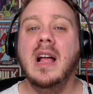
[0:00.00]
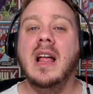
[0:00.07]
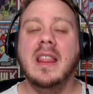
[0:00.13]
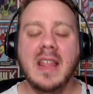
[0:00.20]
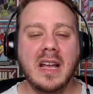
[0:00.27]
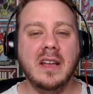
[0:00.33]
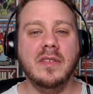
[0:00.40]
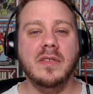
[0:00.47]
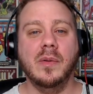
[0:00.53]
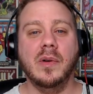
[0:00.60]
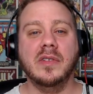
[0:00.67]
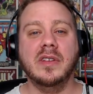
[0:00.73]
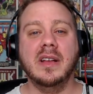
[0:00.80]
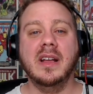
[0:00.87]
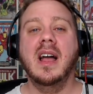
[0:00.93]
Thank you for
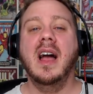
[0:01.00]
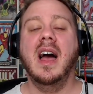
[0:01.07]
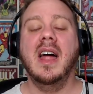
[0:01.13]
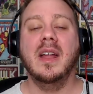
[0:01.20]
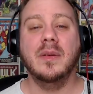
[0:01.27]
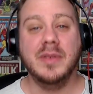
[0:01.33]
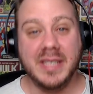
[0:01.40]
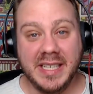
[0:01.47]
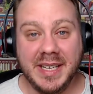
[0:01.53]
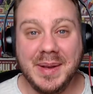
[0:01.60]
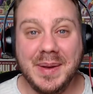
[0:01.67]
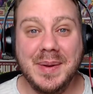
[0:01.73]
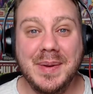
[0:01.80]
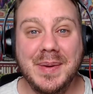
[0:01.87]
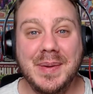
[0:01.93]
watching. And I'll see
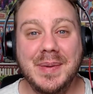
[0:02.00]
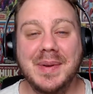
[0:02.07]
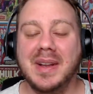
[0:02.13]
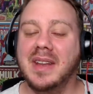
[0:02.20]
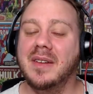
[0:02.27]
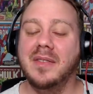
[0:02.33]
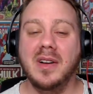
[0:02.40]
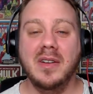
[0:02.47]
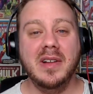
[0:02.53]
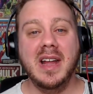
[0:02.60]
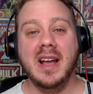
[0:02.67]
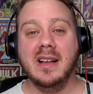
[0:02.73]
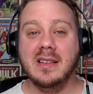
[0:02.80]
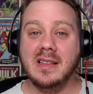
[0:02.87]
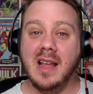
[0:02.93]
you in the very
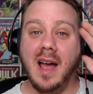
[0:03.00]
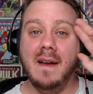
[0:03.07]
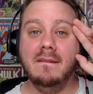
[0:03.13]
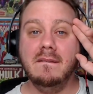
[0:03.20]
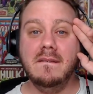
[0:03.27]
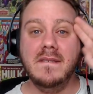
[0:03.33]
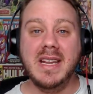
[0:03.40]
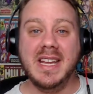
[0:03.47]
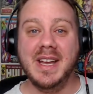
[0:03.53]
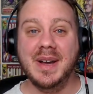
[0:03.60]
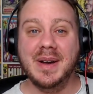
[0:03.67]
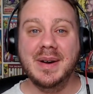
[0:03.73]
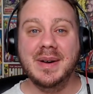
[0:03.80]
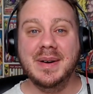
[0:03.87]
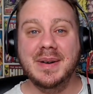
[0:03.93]
next
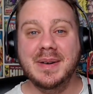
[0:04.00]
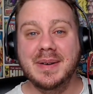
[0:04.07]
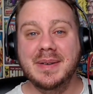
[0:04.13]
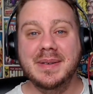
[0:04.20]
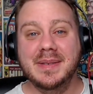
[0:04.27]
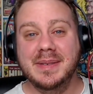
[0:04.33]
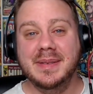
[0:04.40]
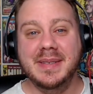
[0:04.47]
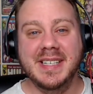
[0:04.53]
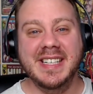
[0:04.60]
video.